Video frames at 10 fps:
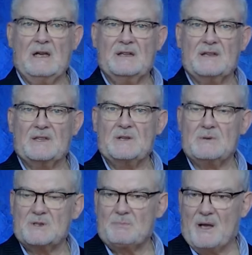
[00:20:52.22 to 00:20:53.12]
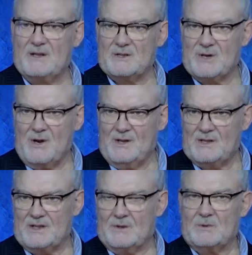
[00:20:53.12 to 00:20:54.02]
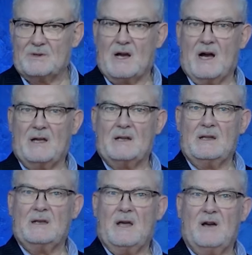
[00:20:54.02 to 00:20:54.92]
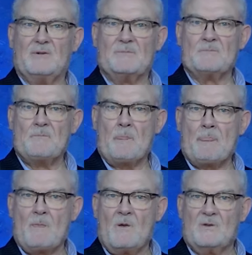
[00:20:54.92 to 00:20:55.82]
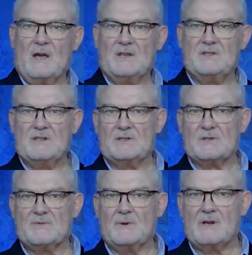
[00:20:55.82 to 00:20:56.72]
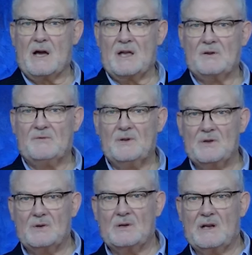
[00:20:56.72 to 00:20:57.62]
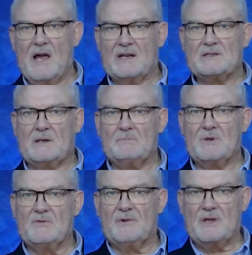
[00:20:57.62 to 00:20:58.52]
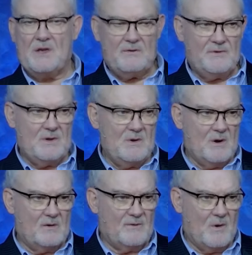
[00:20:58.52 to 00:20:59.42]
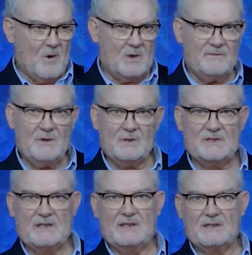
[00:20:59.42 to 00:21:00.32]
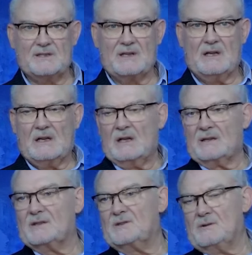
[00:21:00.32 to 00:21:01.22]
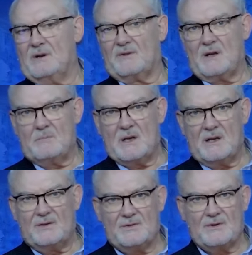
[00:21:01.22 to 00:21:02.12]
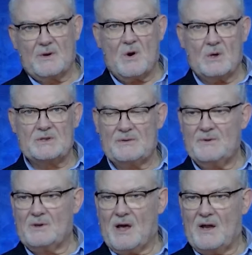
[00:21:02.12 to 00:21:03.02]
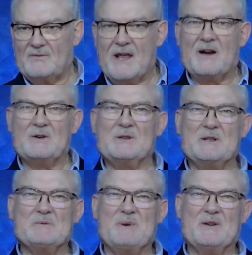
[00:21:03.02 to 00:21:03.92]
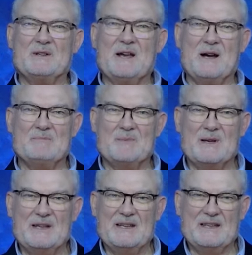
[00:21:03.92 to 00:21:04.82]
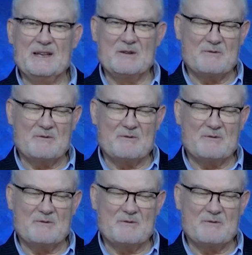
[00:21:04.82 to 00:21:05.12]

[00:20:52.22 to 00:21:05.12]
and that you will spend eternity with God in heaven. Thank Jesus for dying for you and ask Him to forgive you of all of your sins that you have committed through the course of your life. Now, Holy Spirit, come and